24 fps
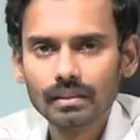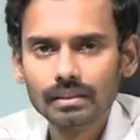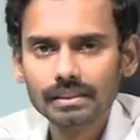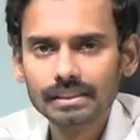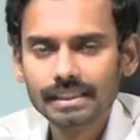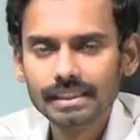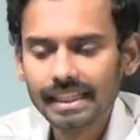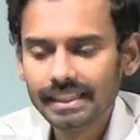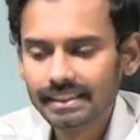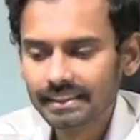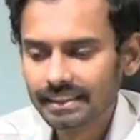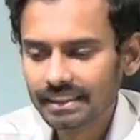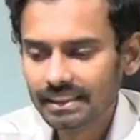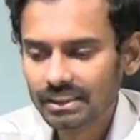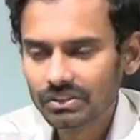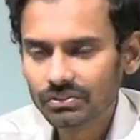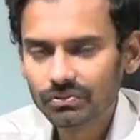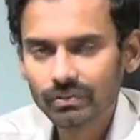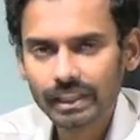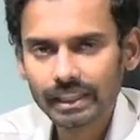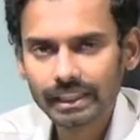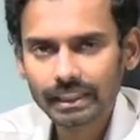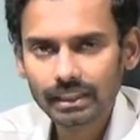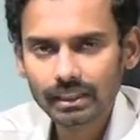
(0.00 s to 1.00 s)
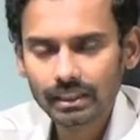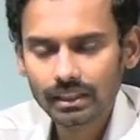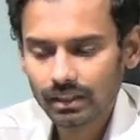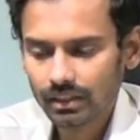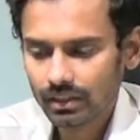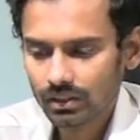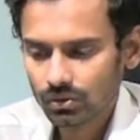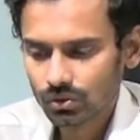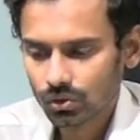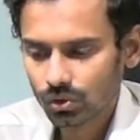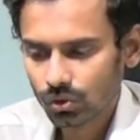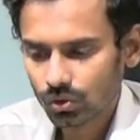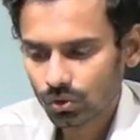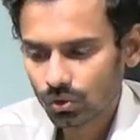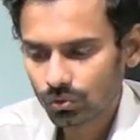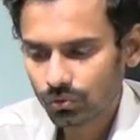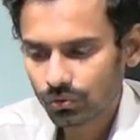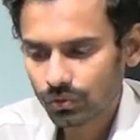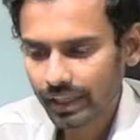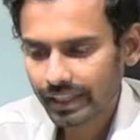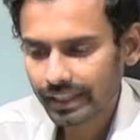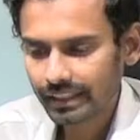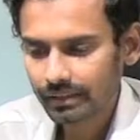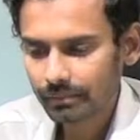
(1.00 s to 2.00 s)
Change is 5. So to
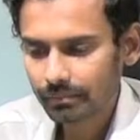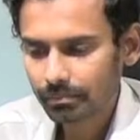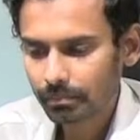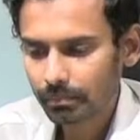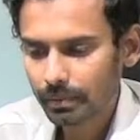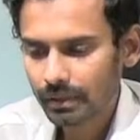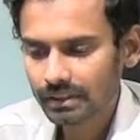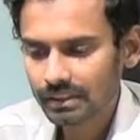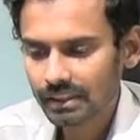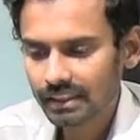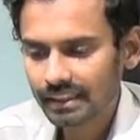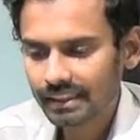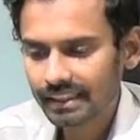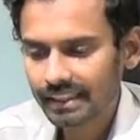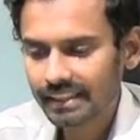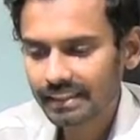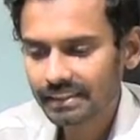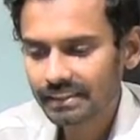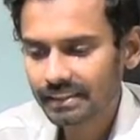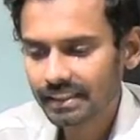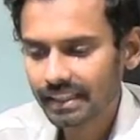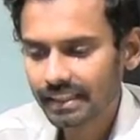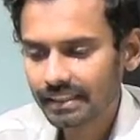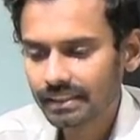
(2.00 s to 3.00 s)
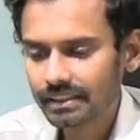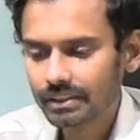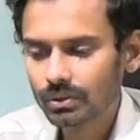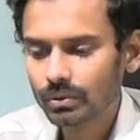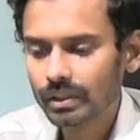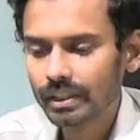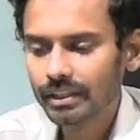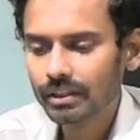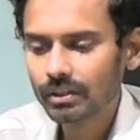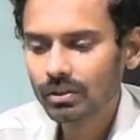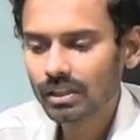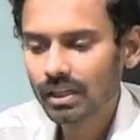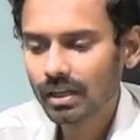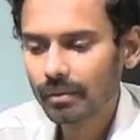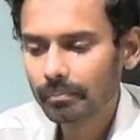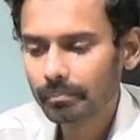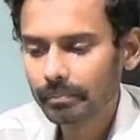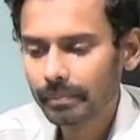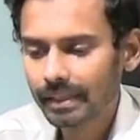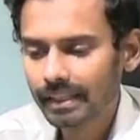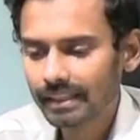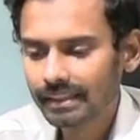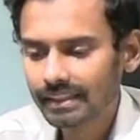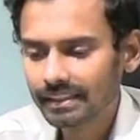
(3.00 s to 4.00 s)
find percentage change, you need to
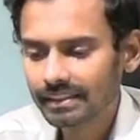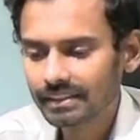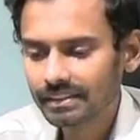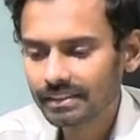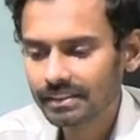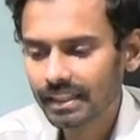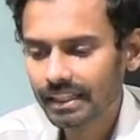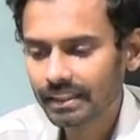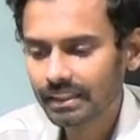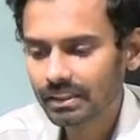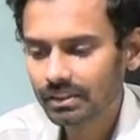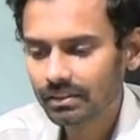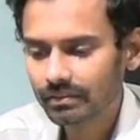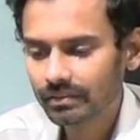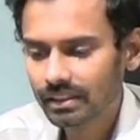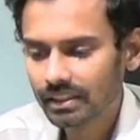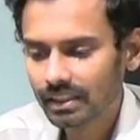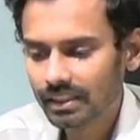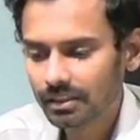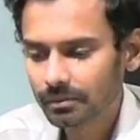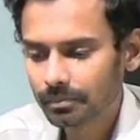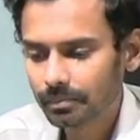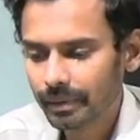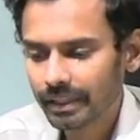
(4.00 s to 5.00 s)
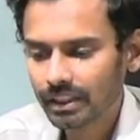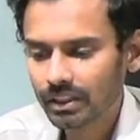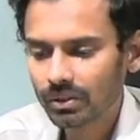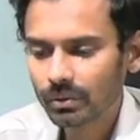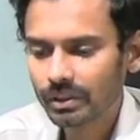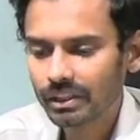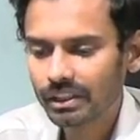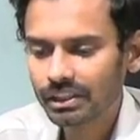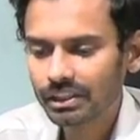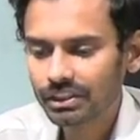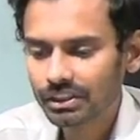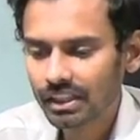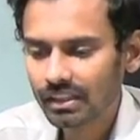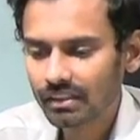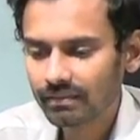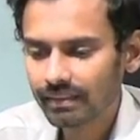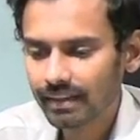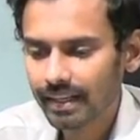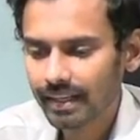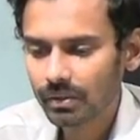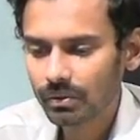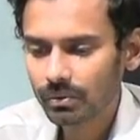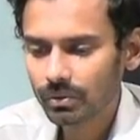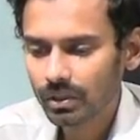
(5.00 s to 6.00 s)
compare this change with respect to initial
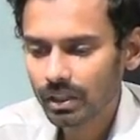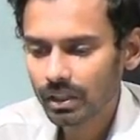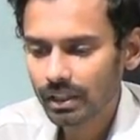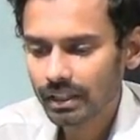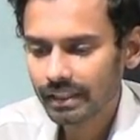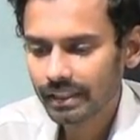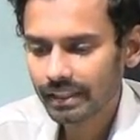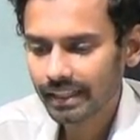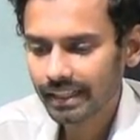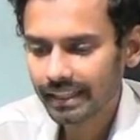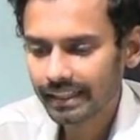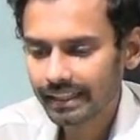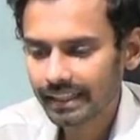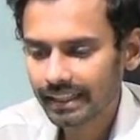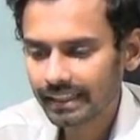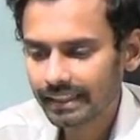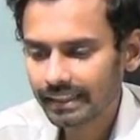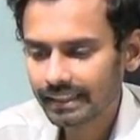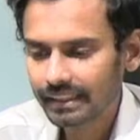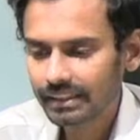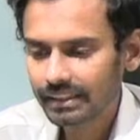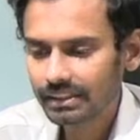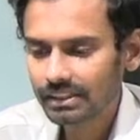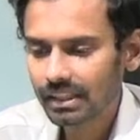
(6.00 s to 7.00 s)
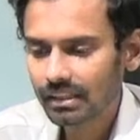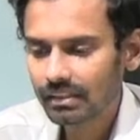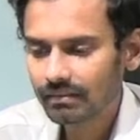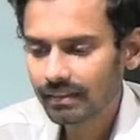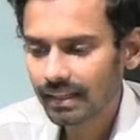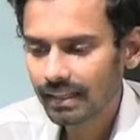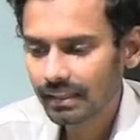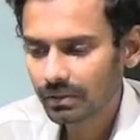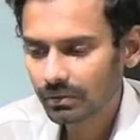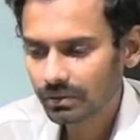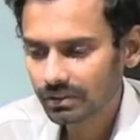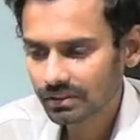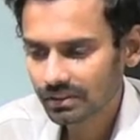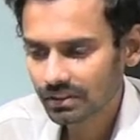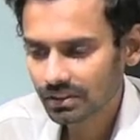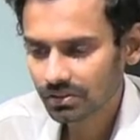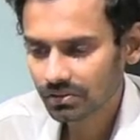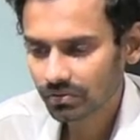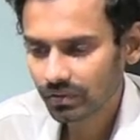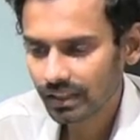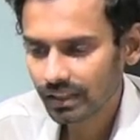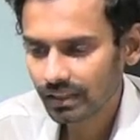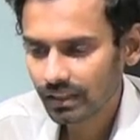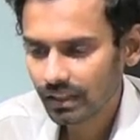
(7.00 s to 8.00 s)
value. Here again initial value is this
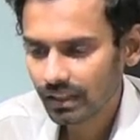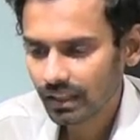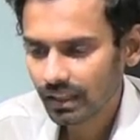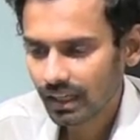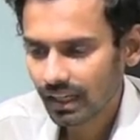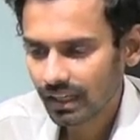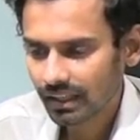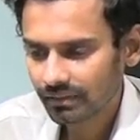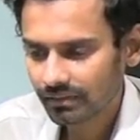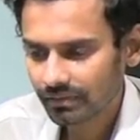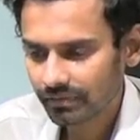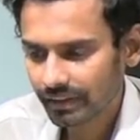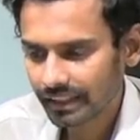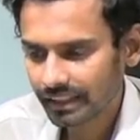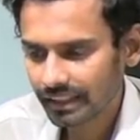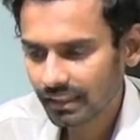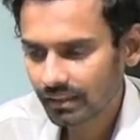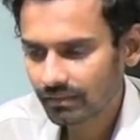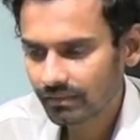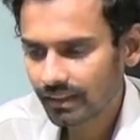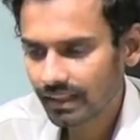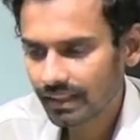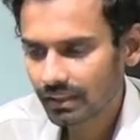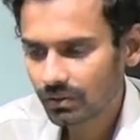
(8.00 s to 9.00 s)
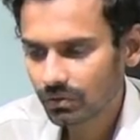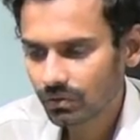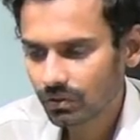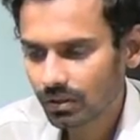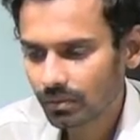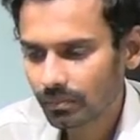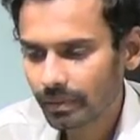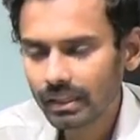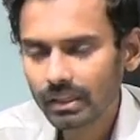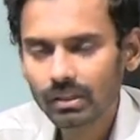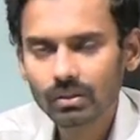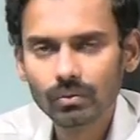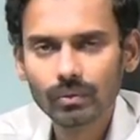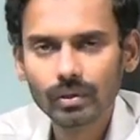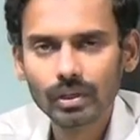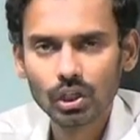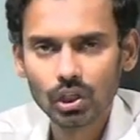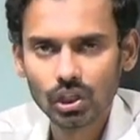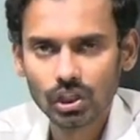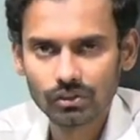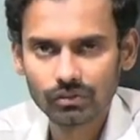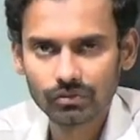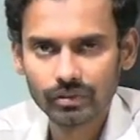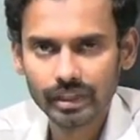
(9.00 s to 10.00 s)
one and final value will be
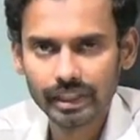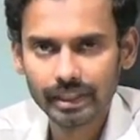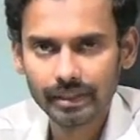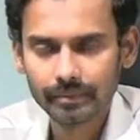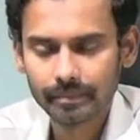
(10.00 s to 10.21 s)
105.